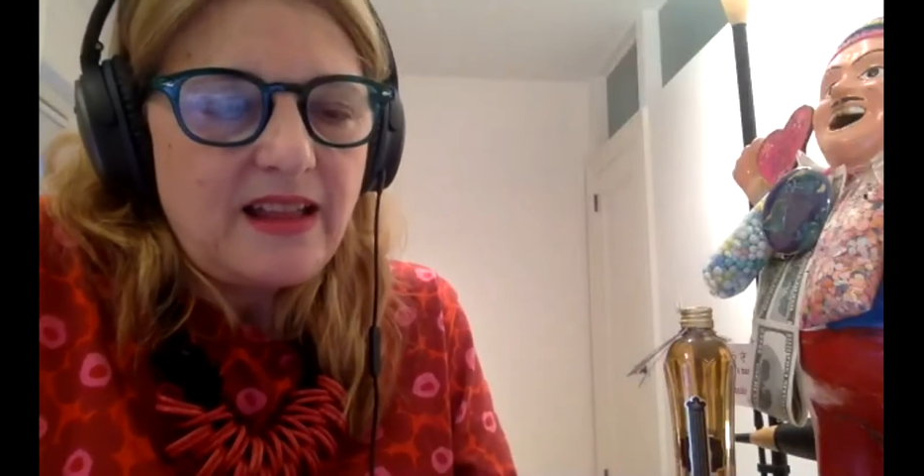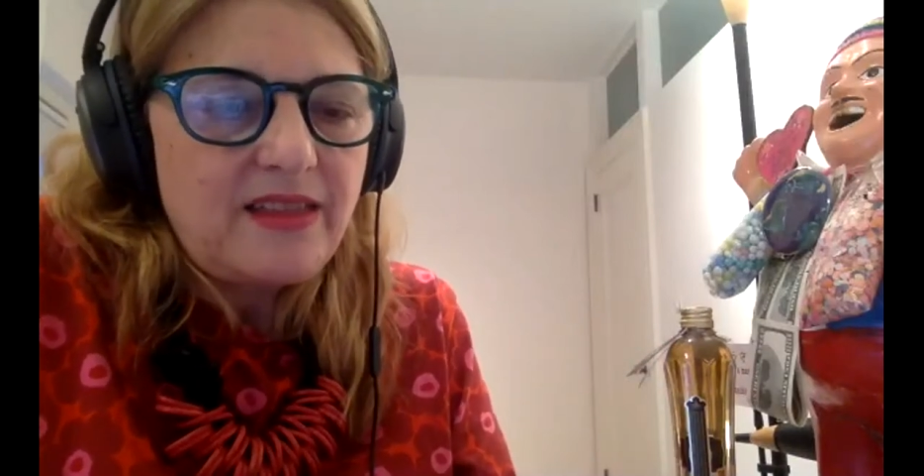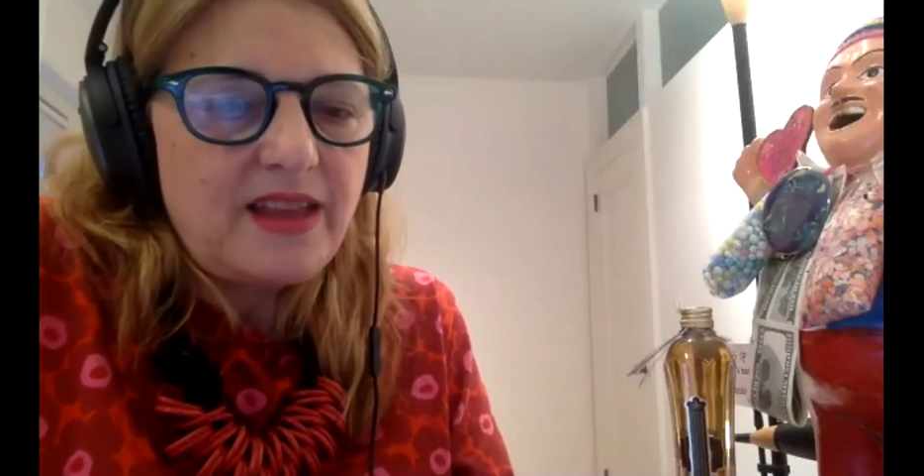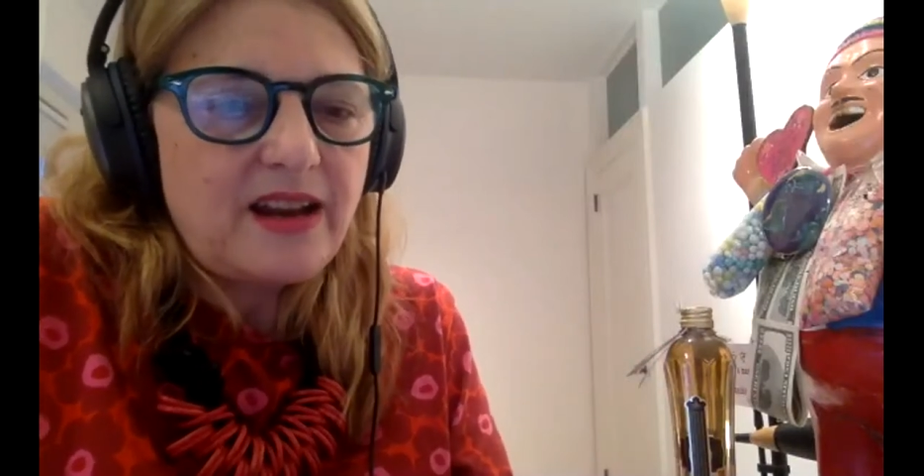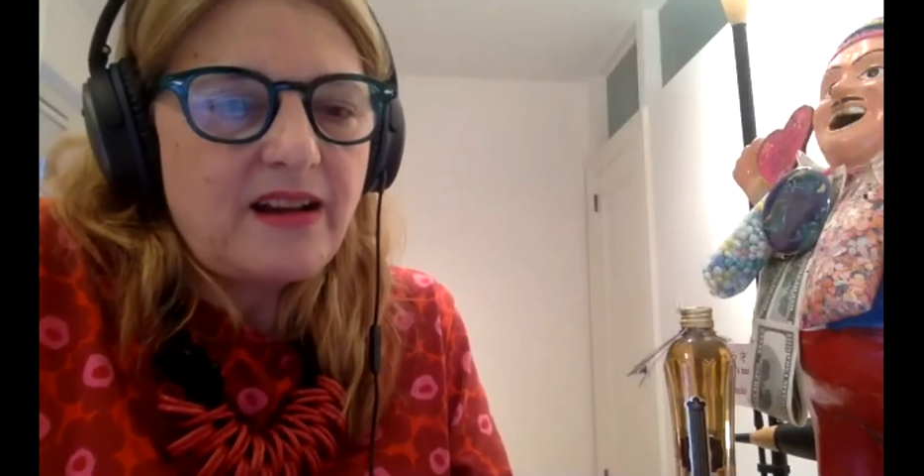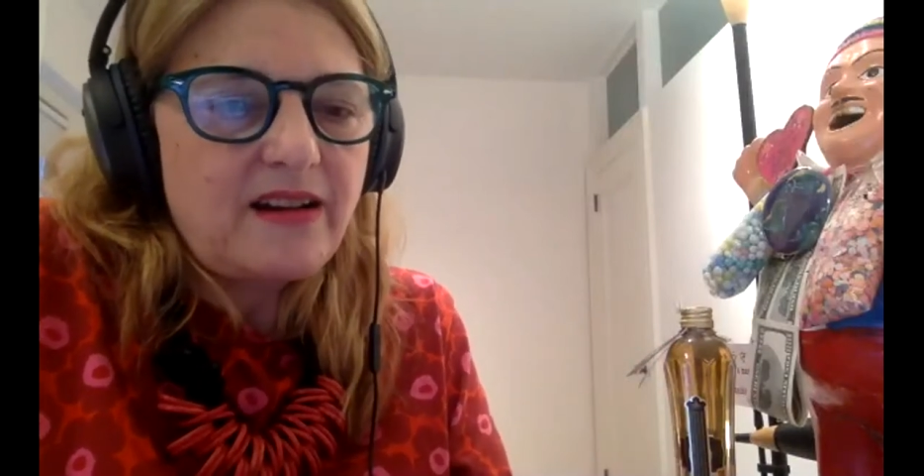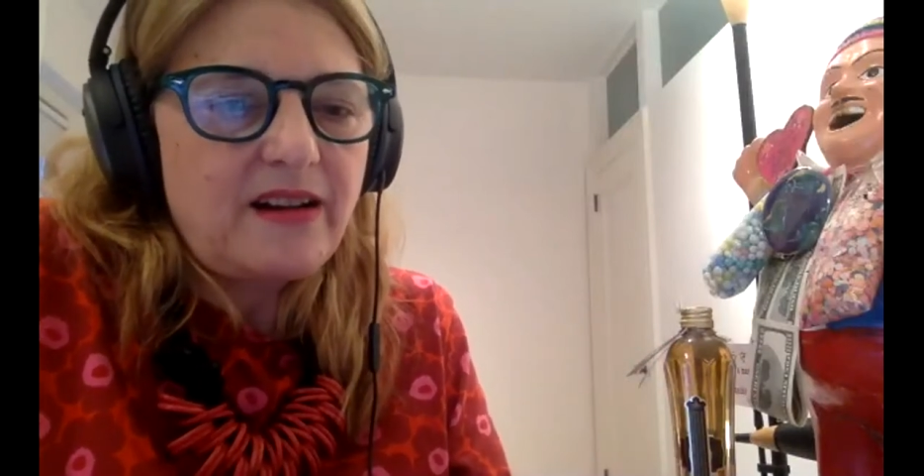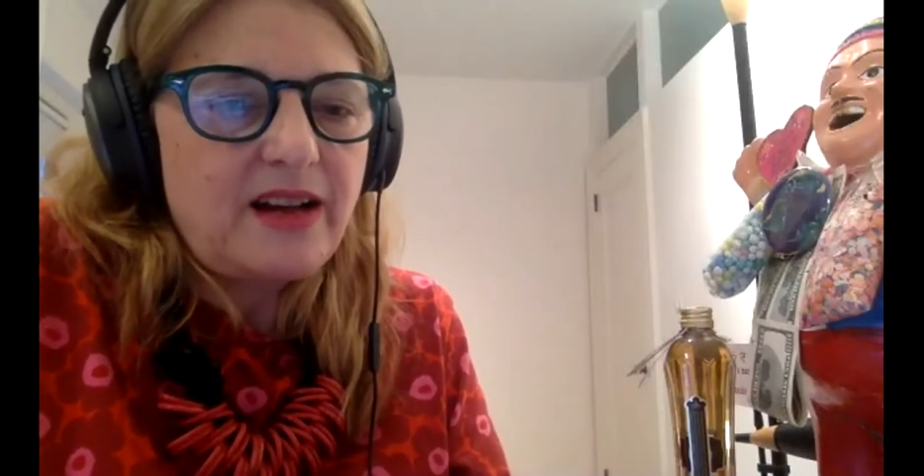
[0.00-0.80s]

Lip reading: that are